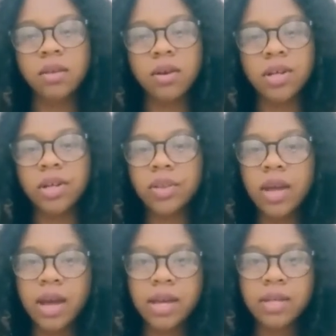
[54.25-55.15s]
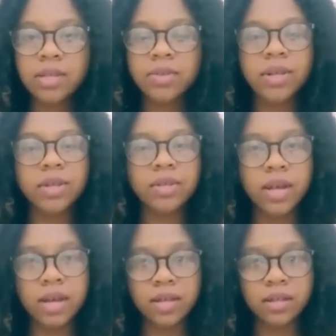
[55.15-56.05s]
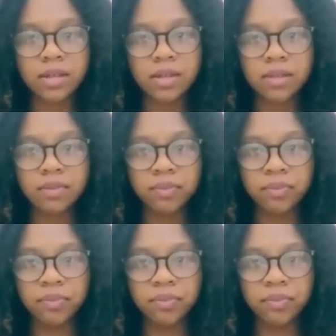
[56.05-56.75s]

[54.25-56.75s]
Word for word: are on your thighs or at your sides.